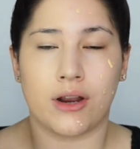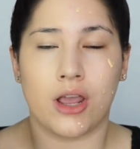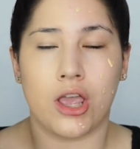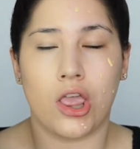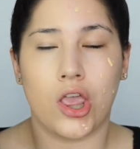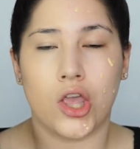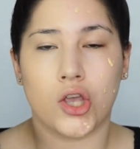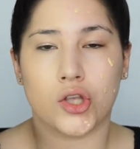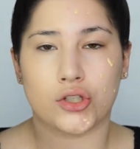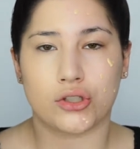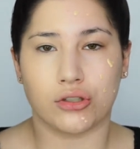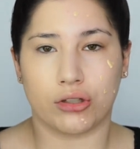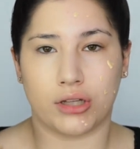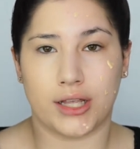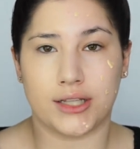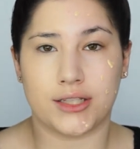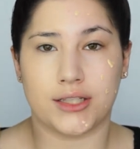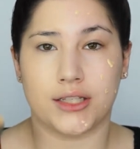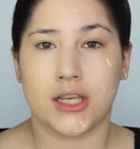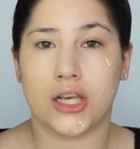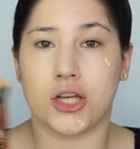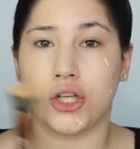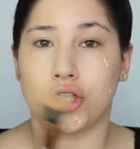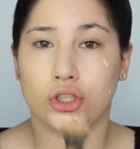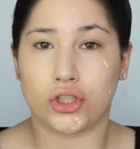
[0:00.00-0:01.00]
So
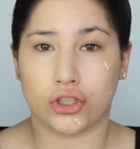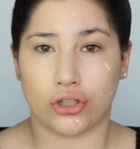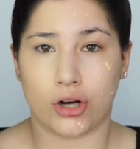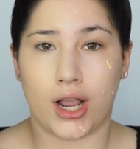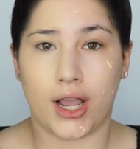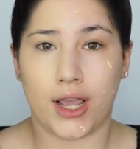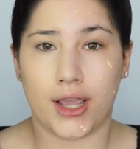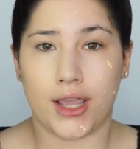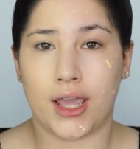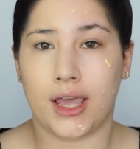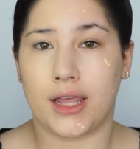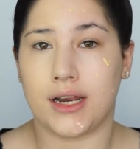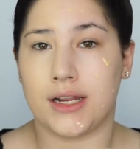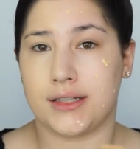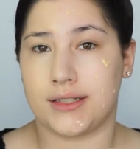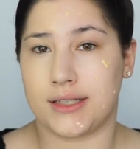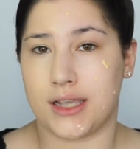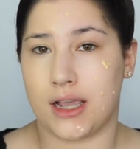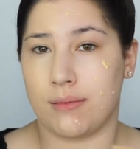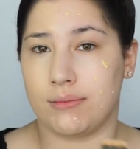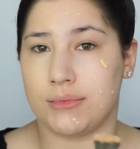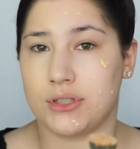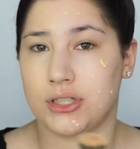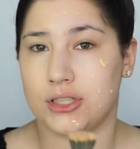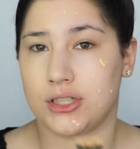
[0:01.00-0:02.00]
let's try and
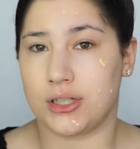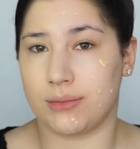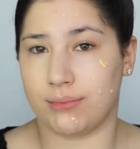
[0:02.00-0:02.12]
attempt